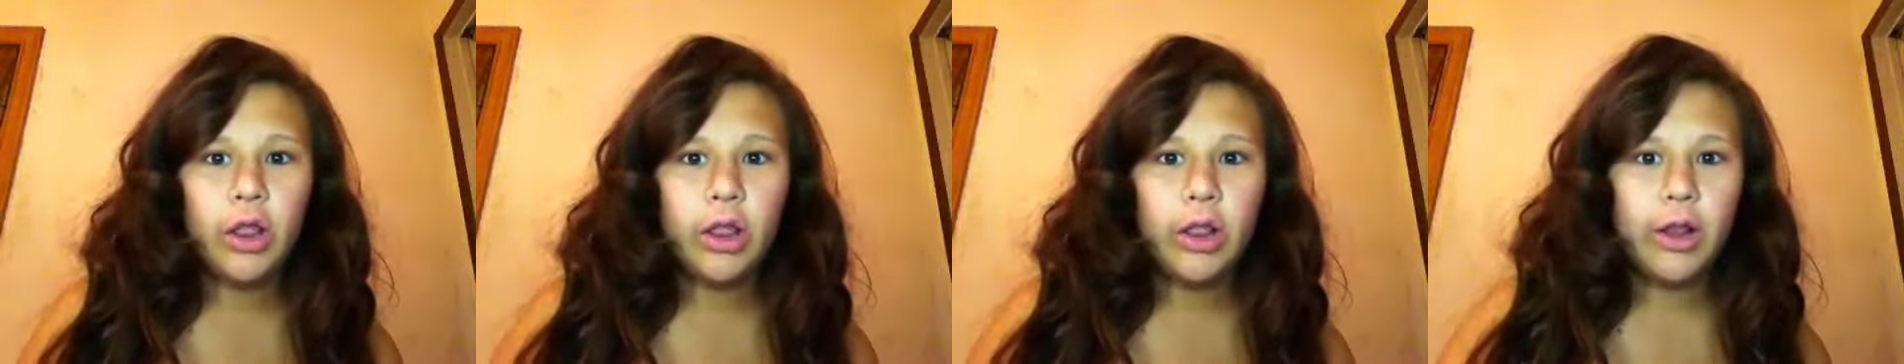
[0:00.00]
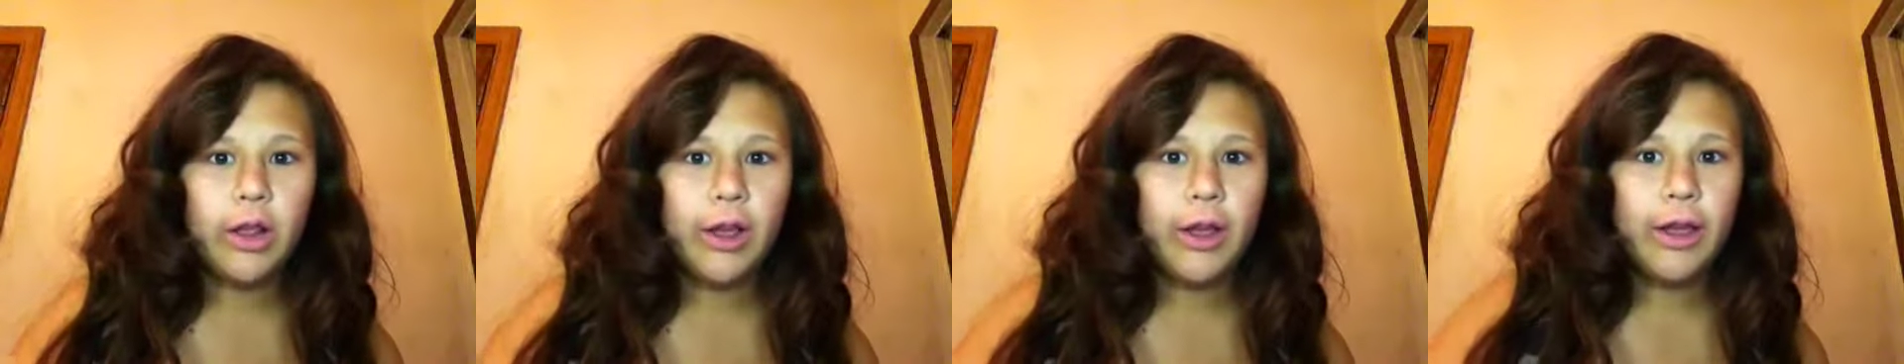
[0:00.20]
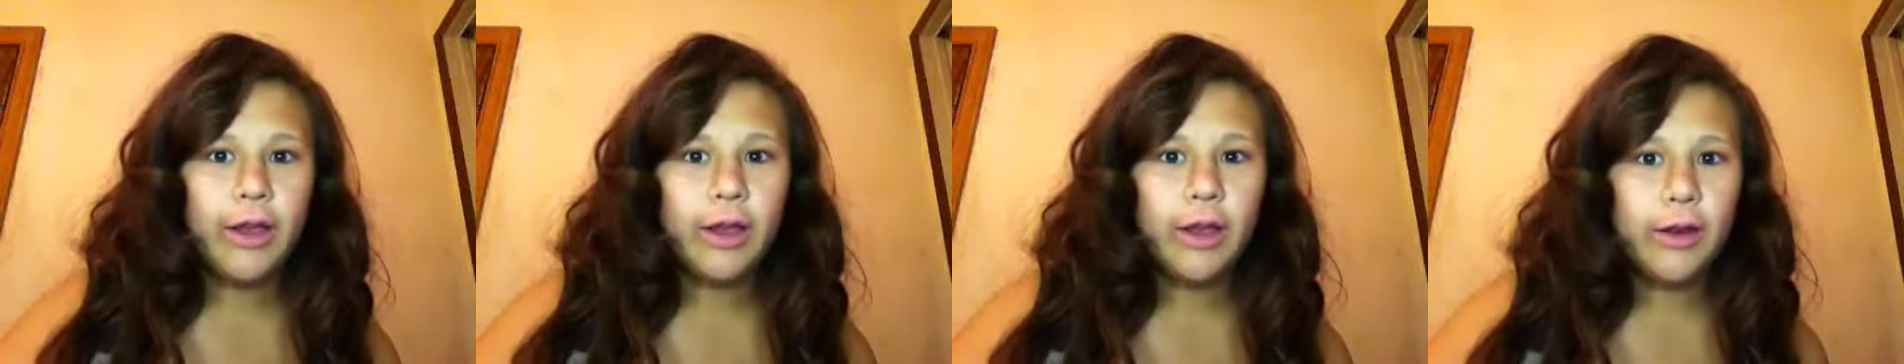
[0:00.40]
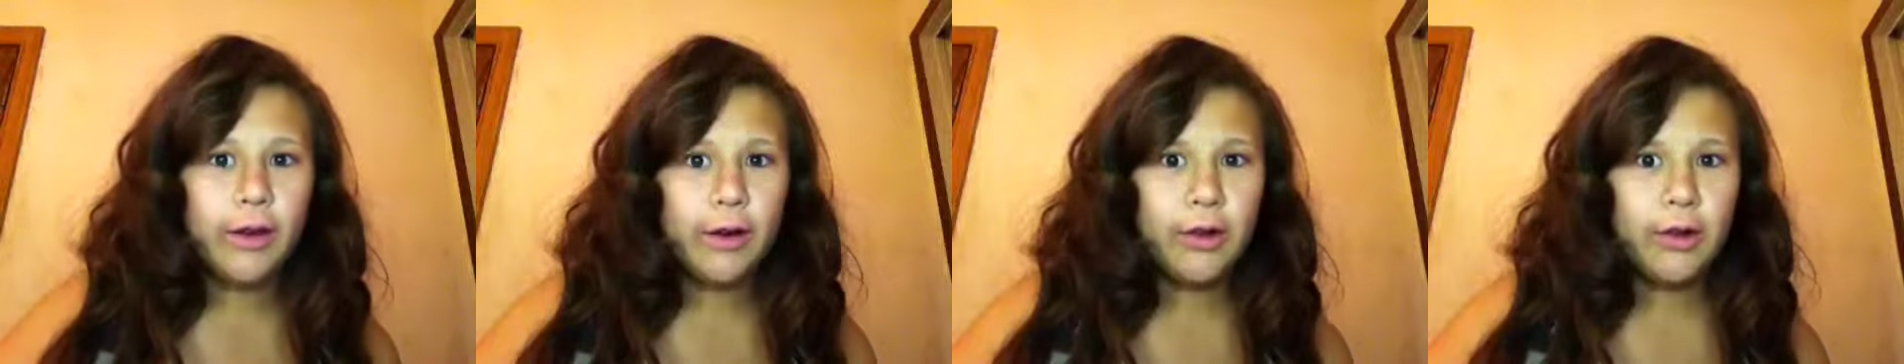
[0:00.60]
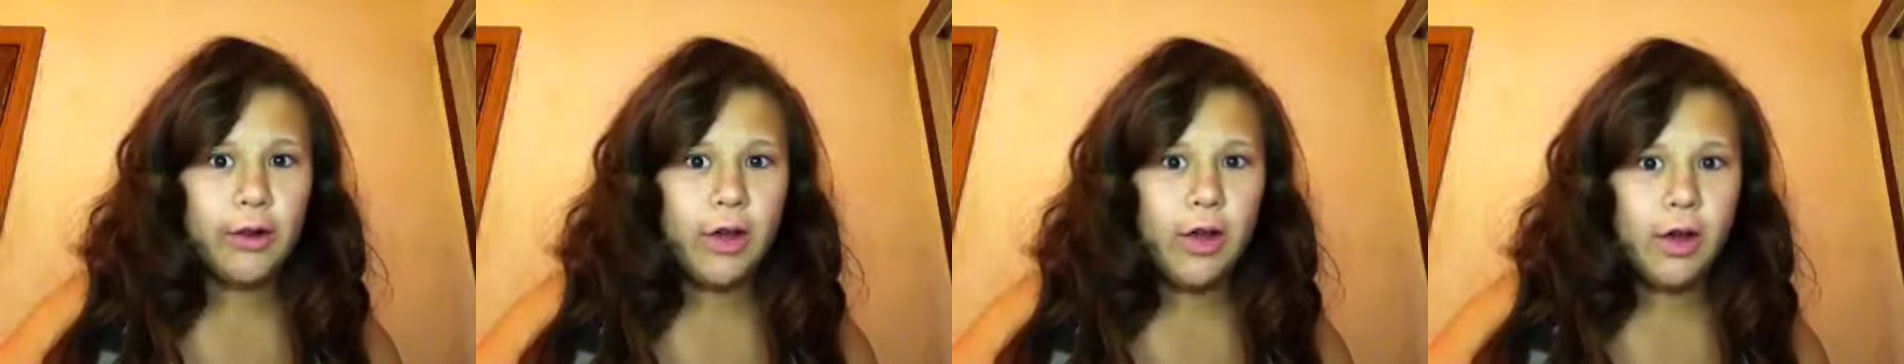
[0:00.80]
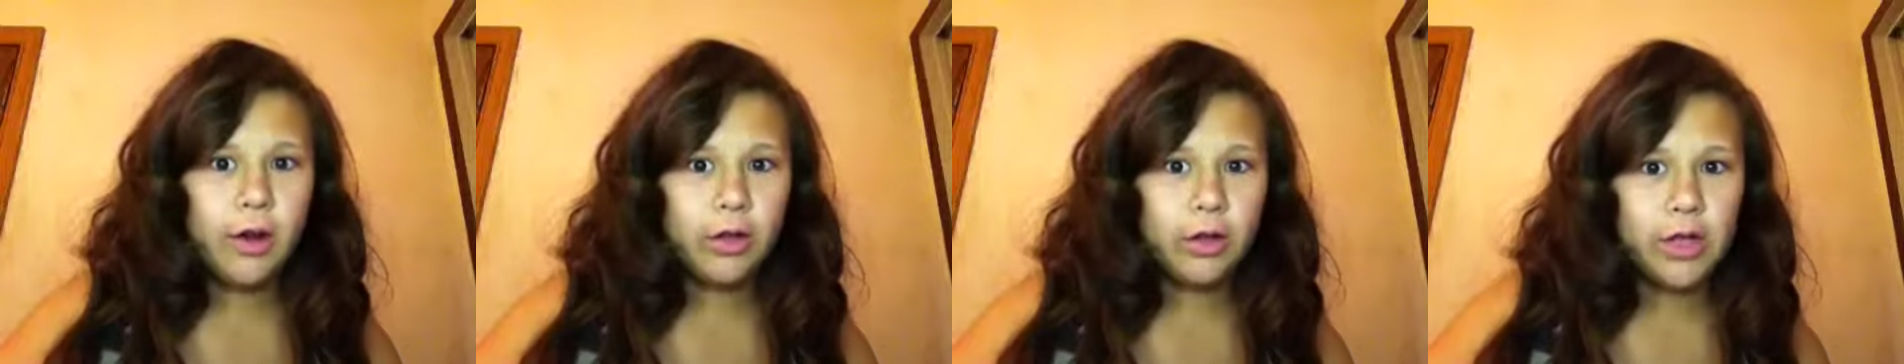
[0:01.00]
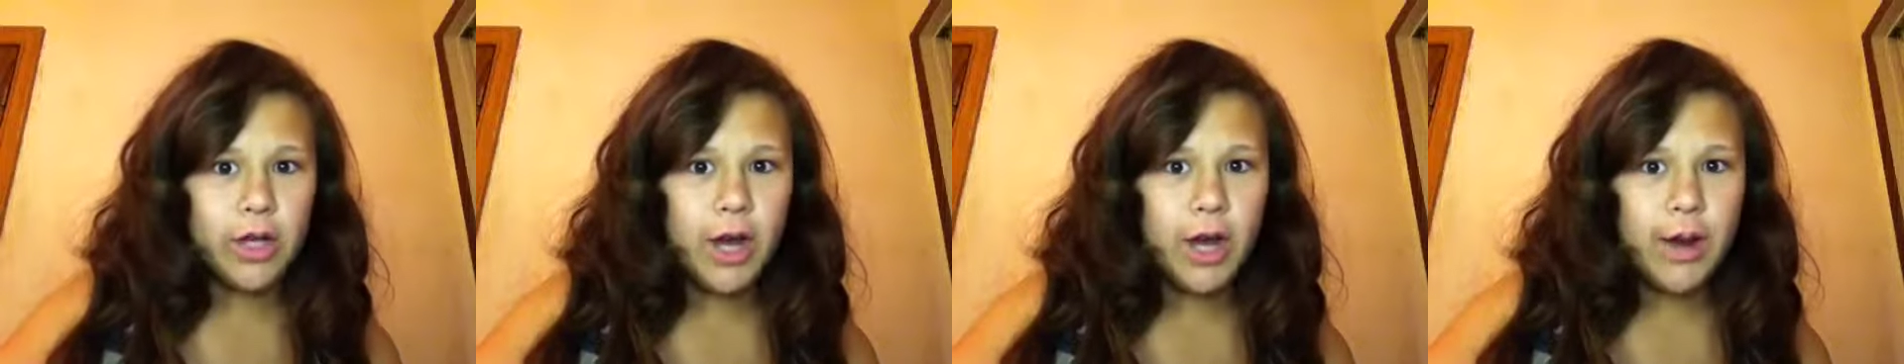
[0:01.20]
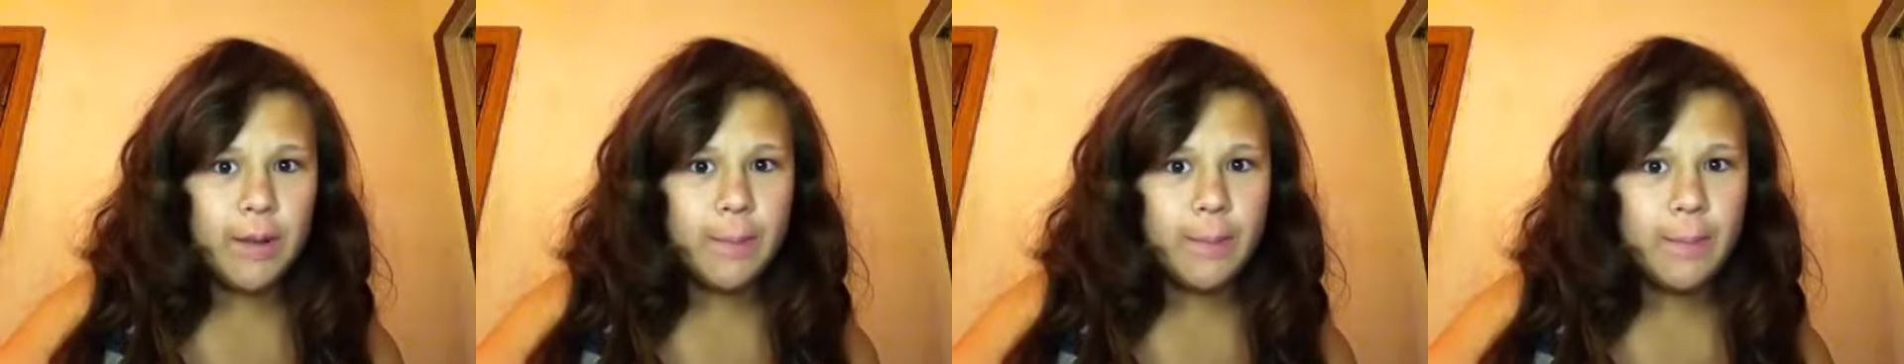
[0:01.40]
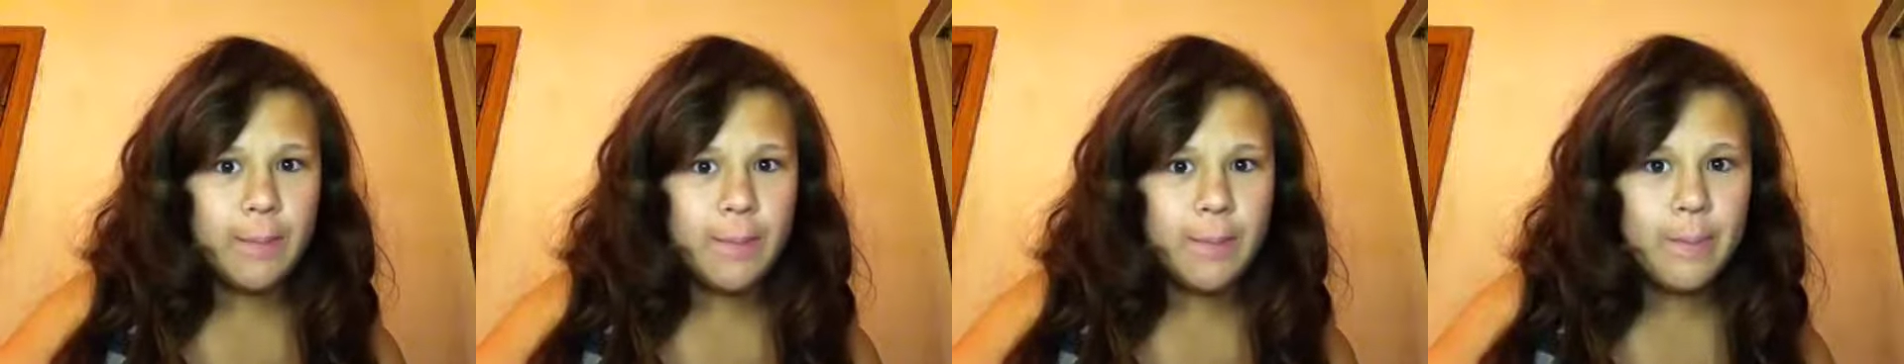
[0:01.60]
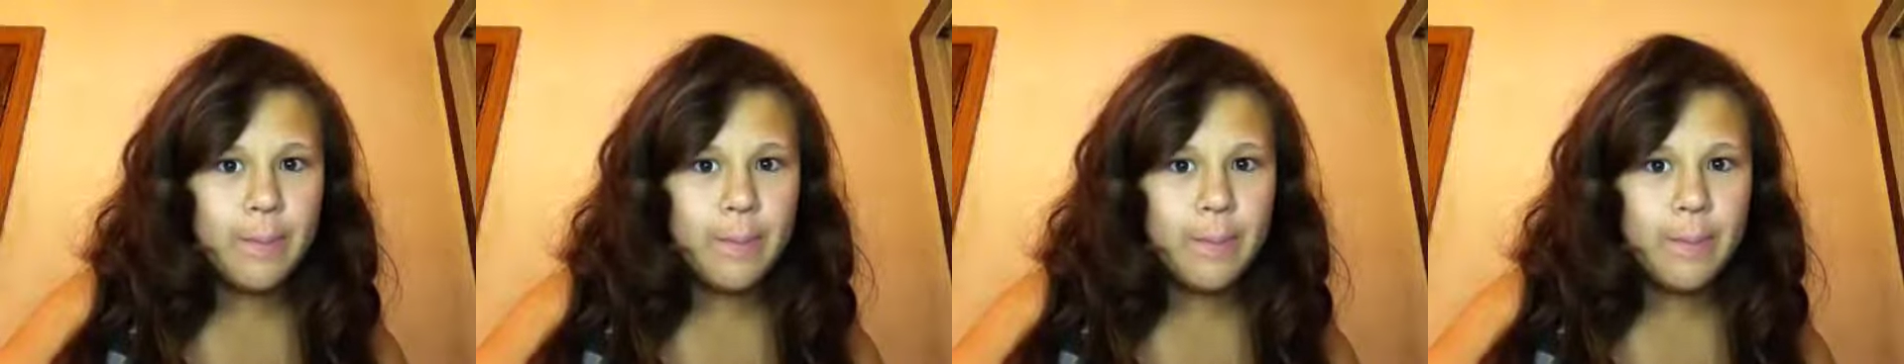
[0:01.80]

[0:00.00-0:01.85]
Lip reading: like in a long time.